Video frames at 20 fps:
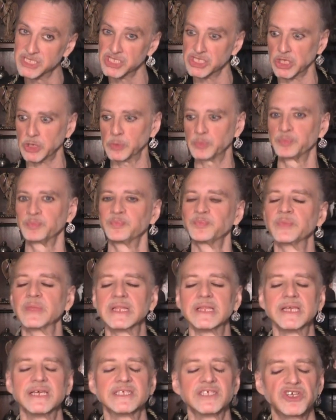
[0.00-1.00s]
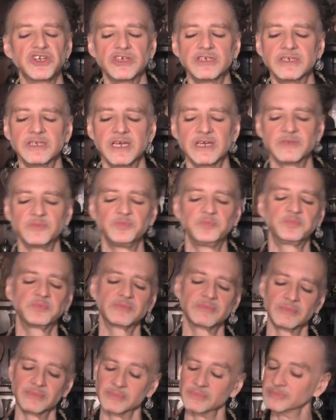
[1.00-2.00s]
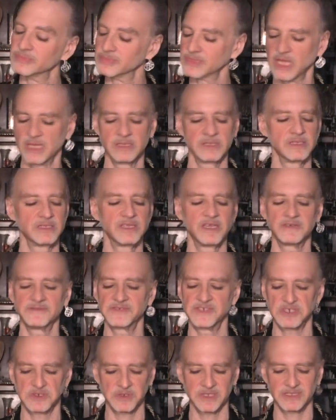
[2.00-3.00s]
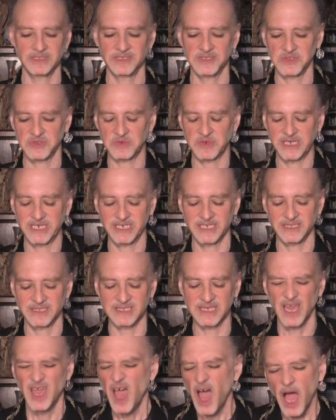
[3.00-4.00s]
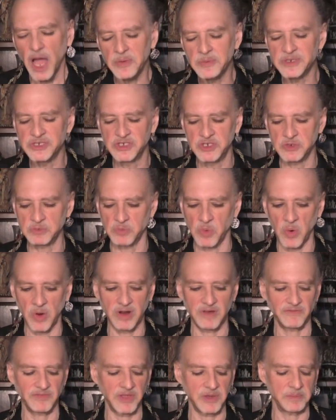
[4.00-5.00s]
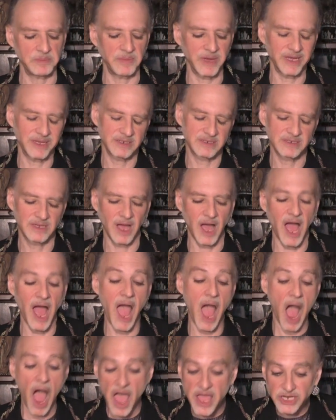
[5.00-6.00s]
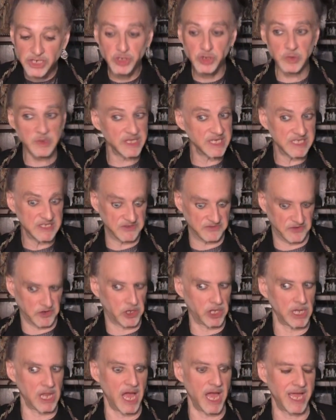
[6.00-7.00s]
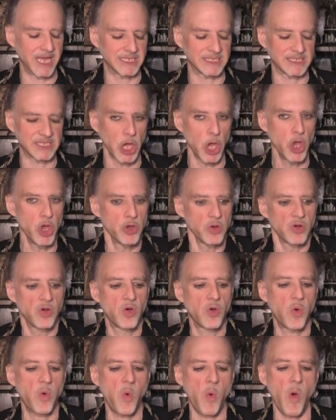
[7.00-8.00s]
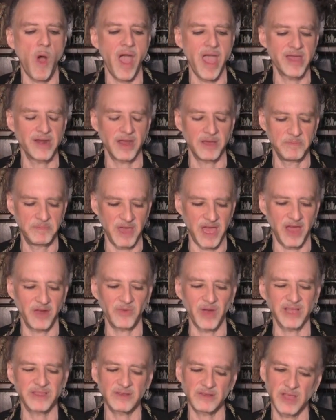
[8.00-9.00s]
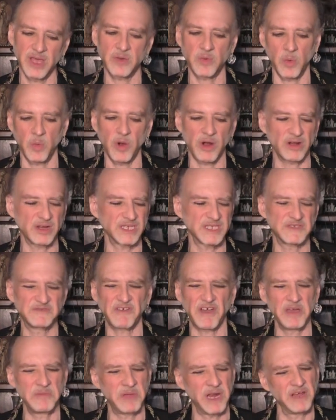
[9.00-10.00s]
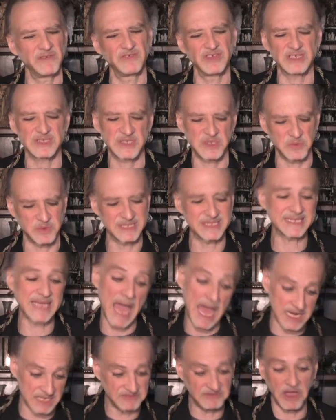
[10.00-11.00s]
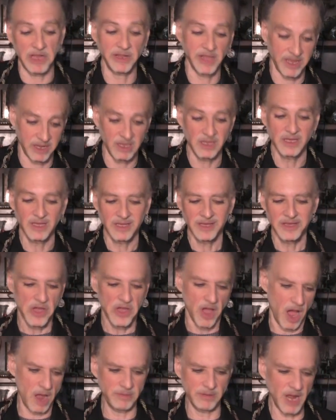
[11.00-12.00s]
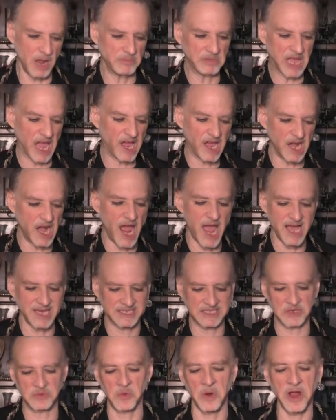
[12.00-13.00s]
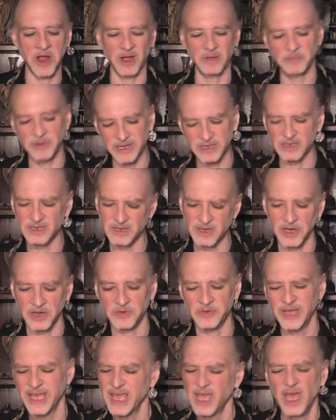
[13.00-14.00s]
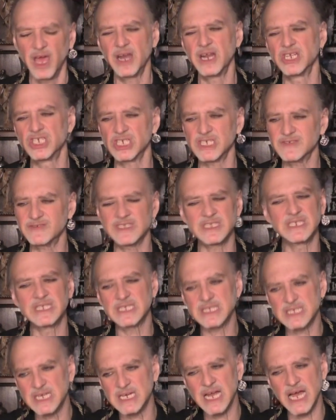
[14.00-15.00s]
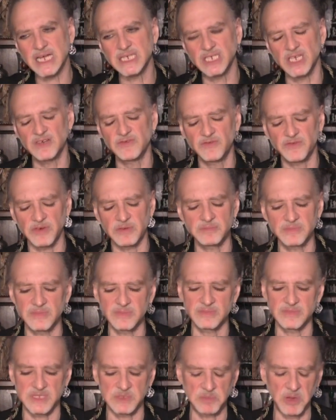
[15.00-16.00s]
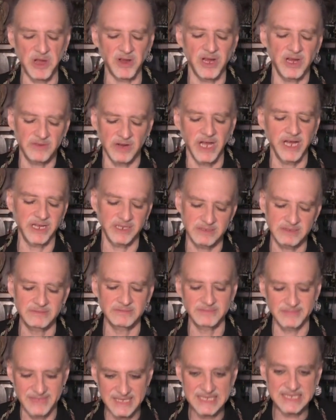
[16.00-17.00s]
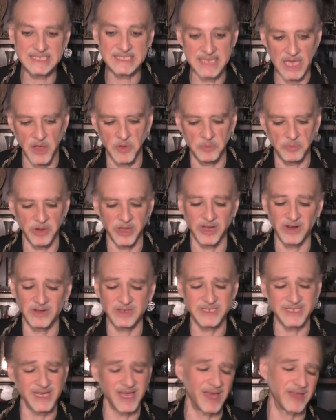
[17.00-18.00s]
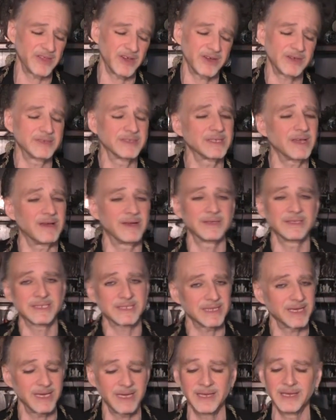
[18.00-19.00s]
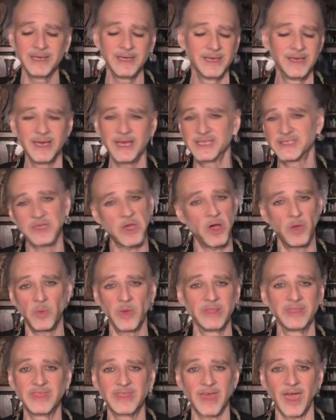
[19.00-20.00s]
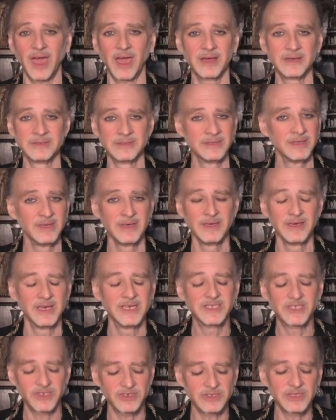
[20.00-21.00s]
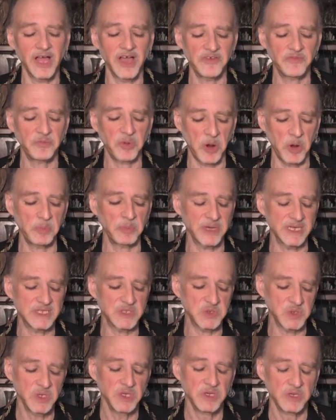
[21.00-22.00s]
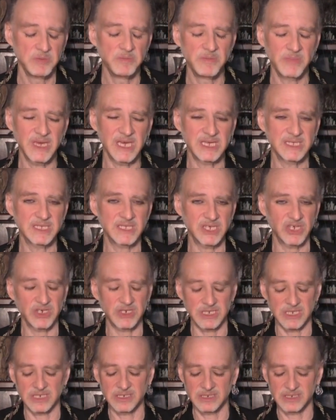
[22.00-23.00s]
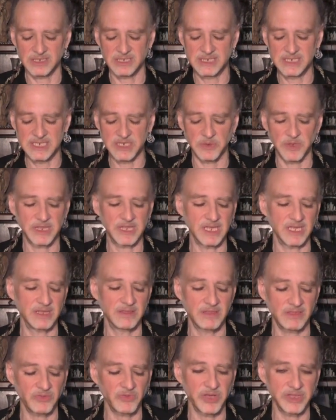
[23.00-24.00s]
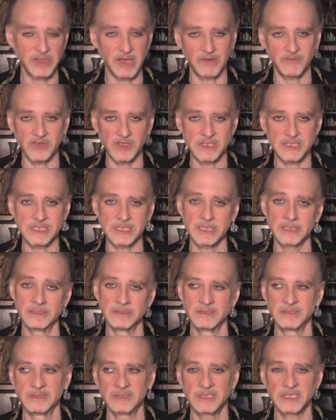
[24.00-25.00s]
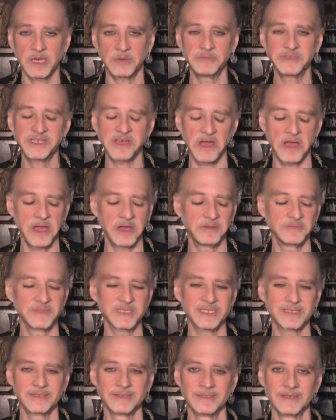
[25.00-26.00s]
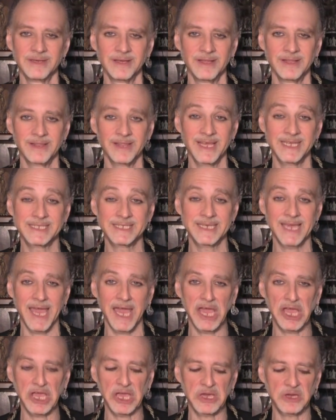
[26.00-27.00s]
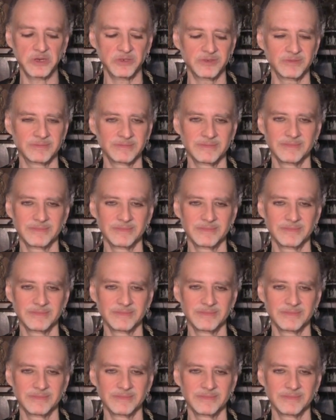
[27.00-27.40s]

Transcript: So, last part down. I love doing these reads. I would do more of them, but I do these for clients quite a bit, right? They're like, well, work is fine, but I feel so unsatisfied. Like, I'm kicking ass in work, but you know, and I just feel disconnected from spirit, right? These help bring it all together because honestly, it's all one thing. It's your life purpose. Easier to deal with it in three levels sometimes. Let's get you